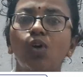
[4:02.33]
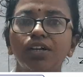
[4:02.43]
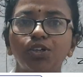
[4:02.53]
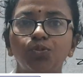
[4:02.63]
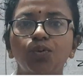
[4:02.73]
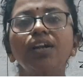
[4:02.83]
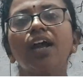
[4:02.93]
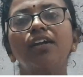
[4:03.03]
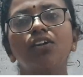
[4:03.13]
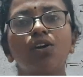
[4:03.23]
one to one
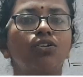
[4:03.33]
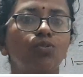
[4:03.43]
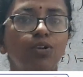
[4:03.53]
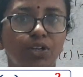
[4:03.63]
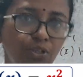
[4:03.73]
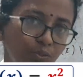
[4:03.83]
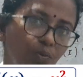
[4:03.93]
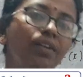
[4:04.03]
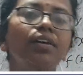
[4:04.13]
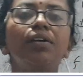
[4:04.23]
and not one to
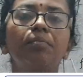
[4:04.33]
one